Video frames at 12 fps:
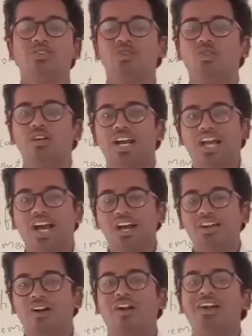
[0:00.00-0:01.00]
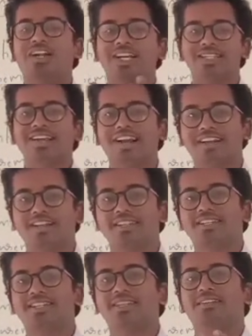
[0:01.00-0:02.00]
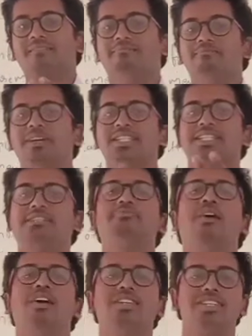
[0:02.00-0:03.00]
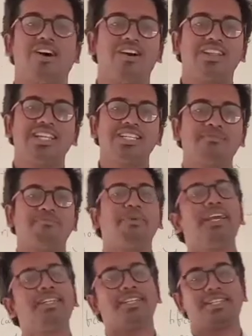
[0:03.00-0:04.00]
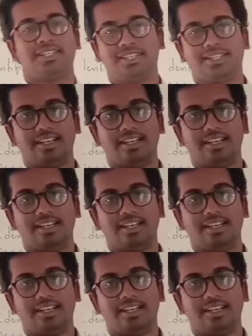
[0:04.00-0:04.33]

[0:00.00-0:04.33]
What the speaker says: So in all transactions, must pass all these phases.